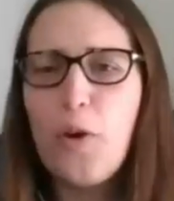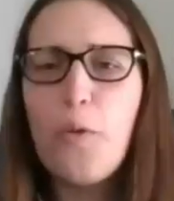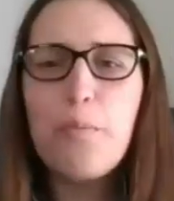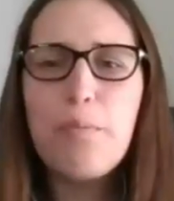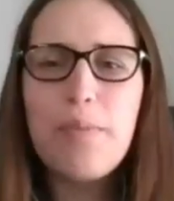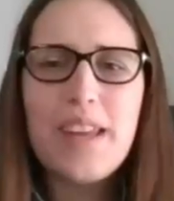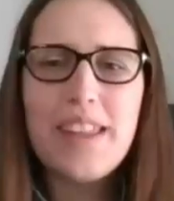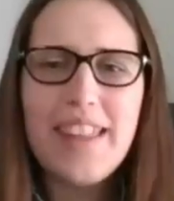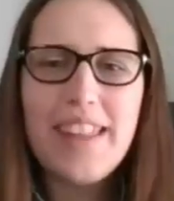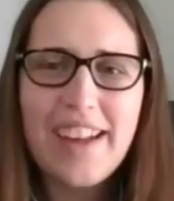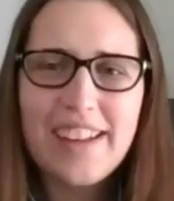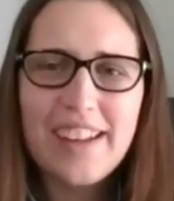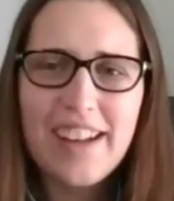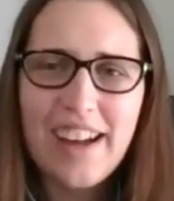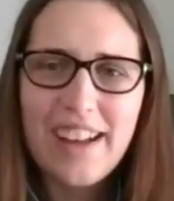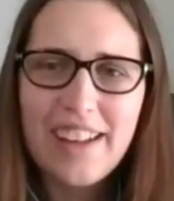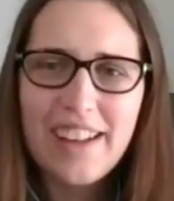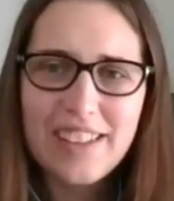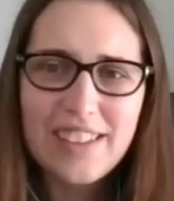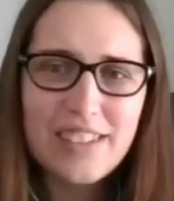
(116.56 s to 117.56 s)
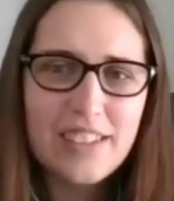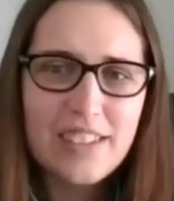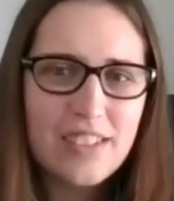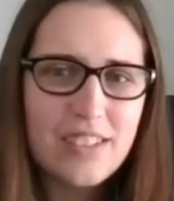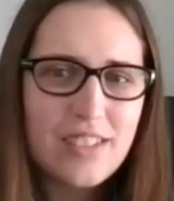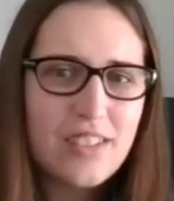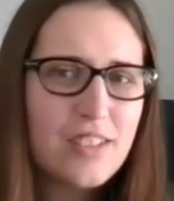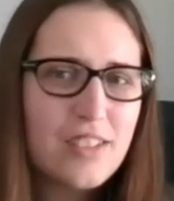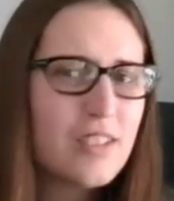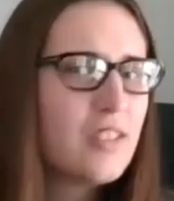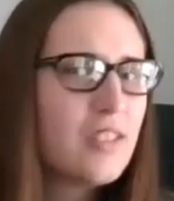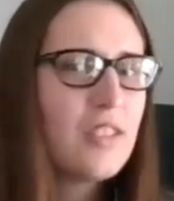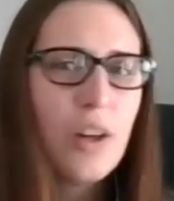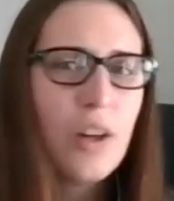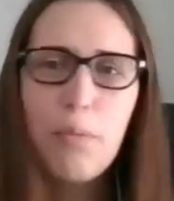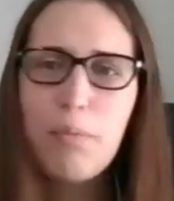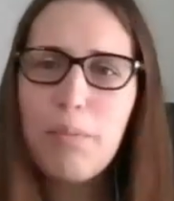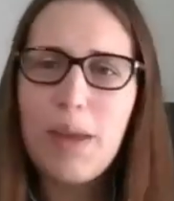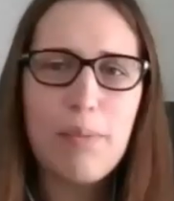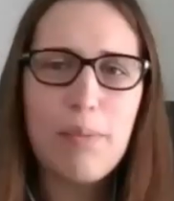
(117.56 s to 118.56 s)
be that guy.
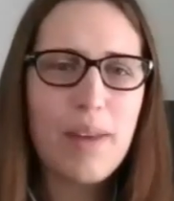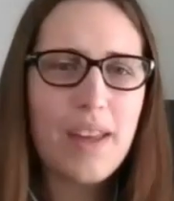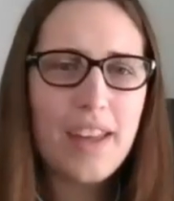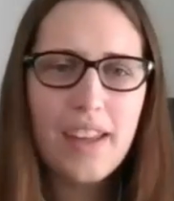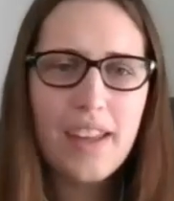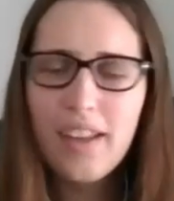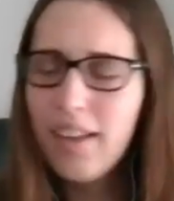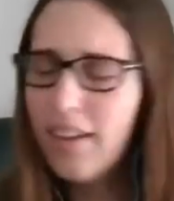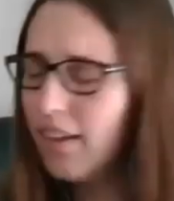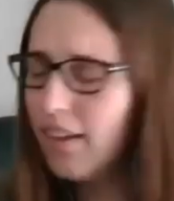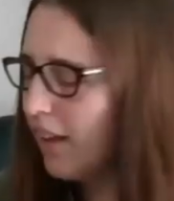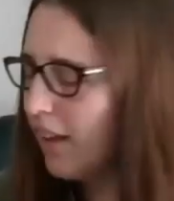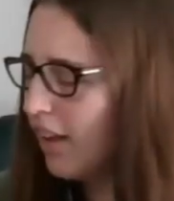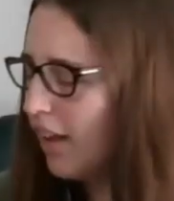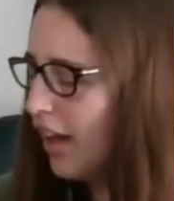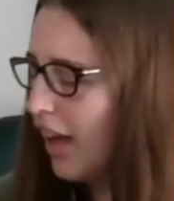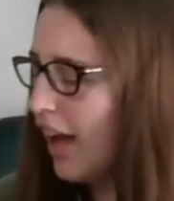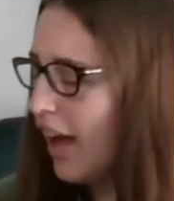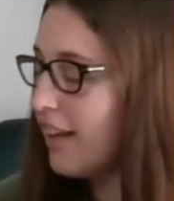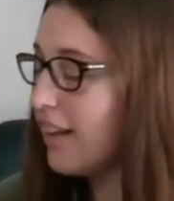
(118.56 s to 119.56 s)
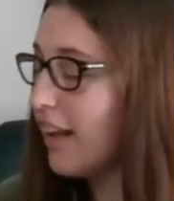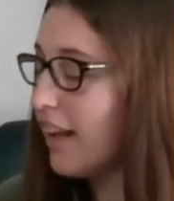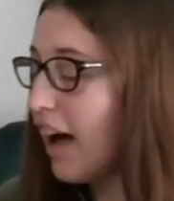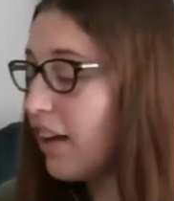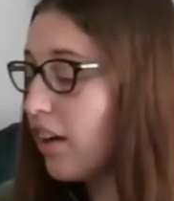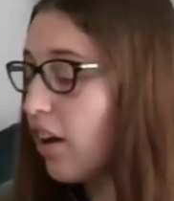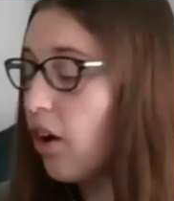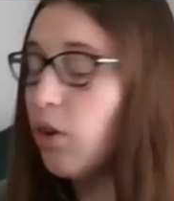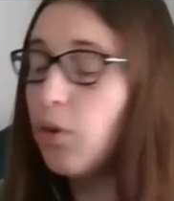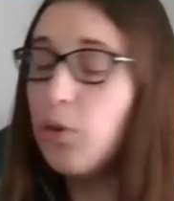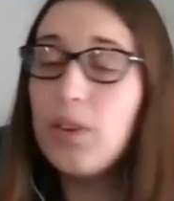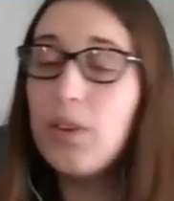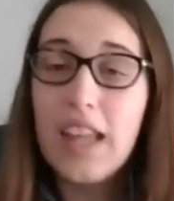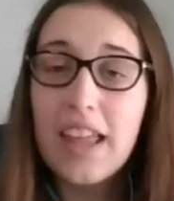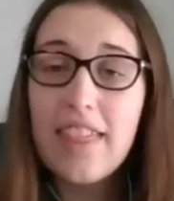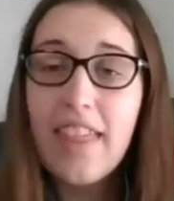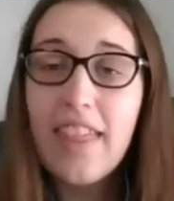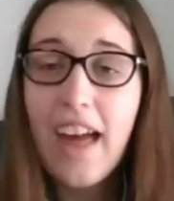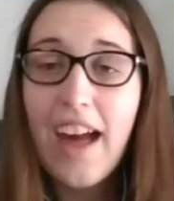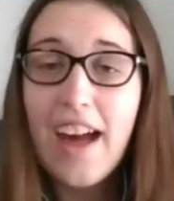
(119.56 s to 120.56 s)
Don't be me. And not
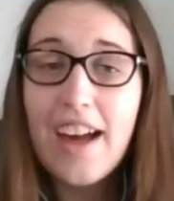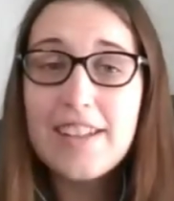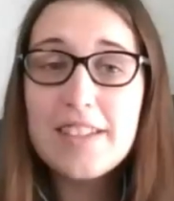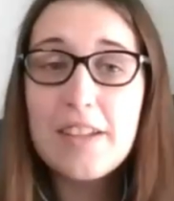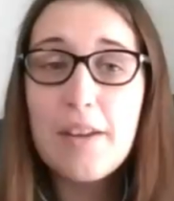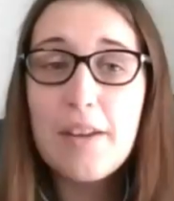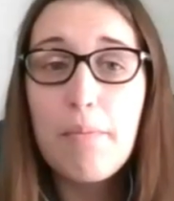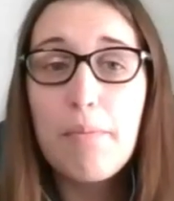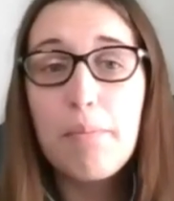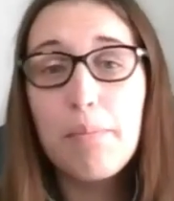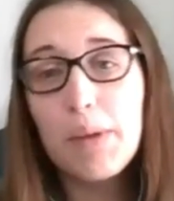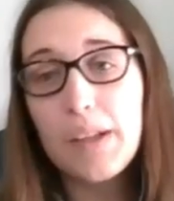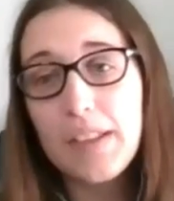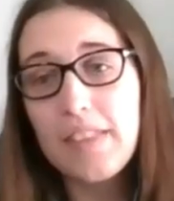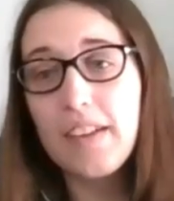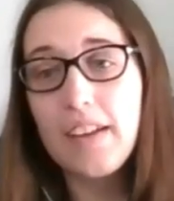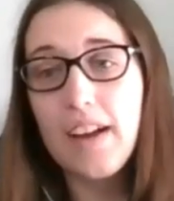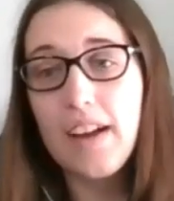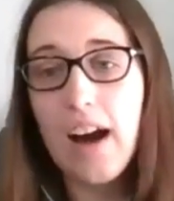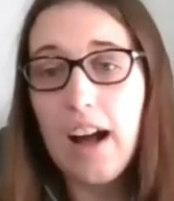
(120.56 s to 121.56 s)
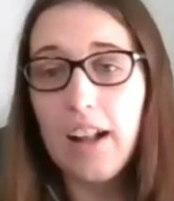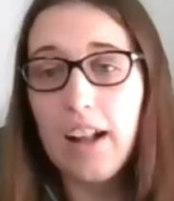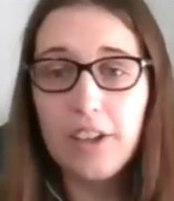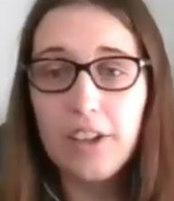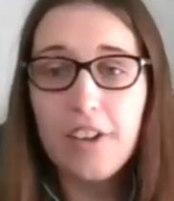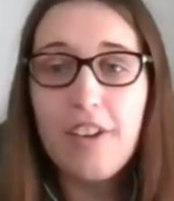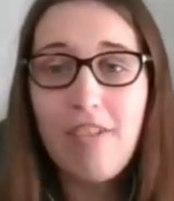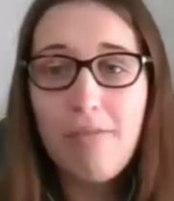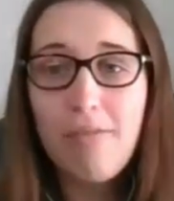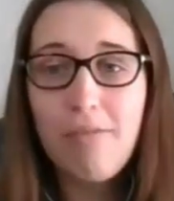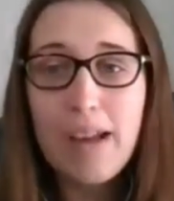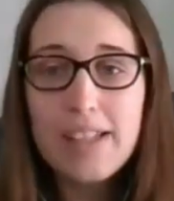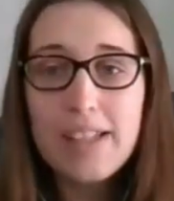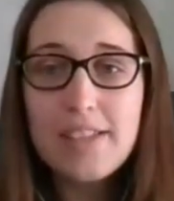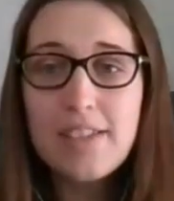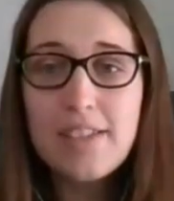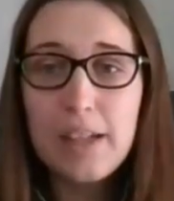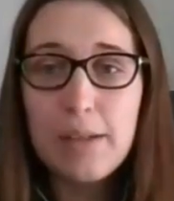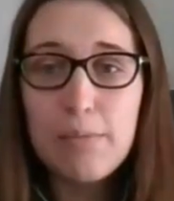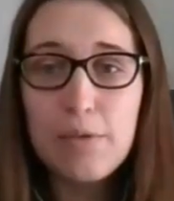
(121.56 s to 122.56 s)
only that, but the collar is
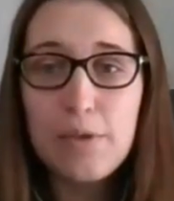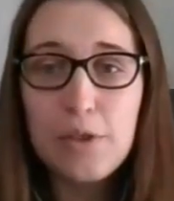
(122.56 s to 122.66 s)
messed up